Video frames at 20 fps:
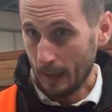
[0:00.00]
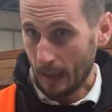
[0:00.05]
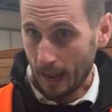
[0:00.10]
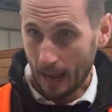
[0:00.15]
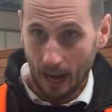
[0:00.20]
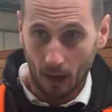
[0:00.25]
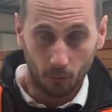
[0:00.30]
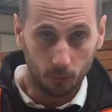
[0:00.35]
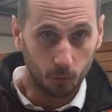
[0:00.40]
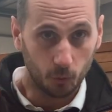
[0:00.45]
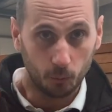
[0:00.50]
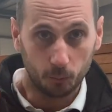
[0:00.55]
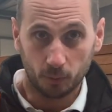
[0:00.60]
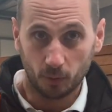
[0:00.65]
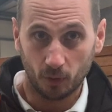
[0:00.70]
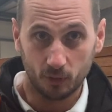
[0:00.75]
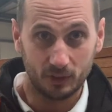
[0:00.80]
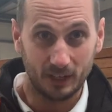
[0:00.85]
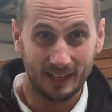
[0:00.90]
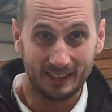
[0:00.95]
outdoor
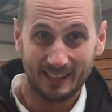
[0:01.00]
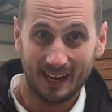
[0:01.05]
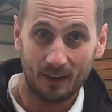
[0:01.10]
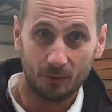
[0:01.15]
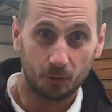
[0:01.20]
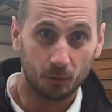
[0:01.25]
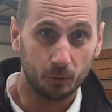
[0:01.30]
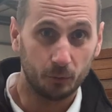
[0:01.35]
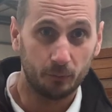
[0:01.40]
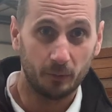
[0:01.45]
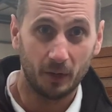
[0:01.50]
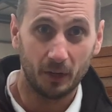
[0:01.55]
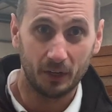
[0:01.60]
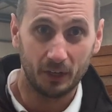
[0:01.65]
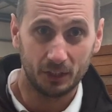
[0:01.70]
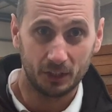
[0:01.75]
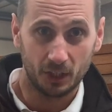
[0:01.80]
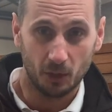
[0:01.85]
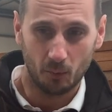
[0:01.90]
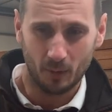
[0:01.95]
projects, outdoor
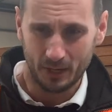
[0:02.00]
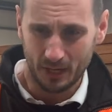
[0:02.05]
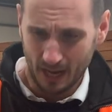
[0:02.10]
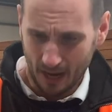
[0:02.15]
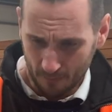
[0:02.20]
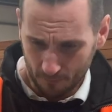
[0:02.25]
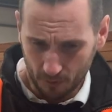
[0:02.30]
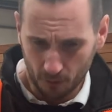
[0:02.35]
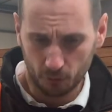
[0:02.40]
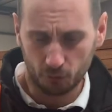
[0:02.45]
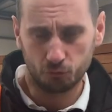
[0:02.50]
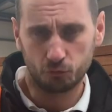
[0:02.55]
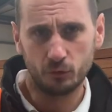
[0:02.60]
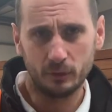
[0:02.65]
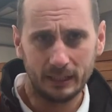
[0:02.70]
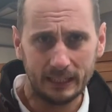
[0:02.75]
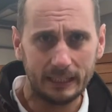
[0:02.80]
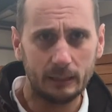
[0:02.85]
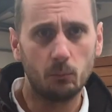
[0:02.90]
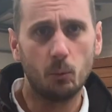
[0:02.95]
furniture, where you have those
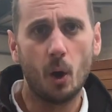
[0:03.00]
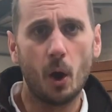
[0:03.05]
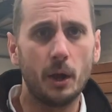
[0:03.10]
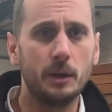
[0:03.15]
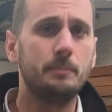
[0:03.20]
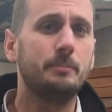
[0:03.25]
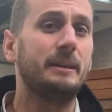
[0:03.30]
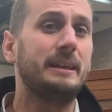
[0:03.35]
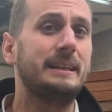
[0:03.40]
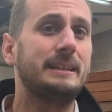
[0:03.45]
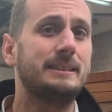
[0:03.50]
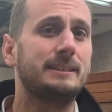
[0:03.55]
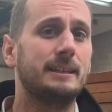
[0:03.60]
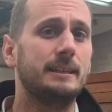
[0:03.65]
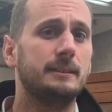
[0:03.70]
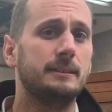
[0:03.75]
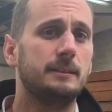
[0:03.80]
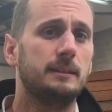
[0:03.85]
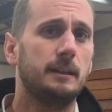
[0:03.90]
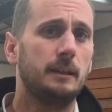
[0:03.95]
really wide
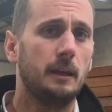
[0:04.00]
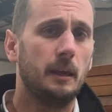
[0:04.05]
pieces.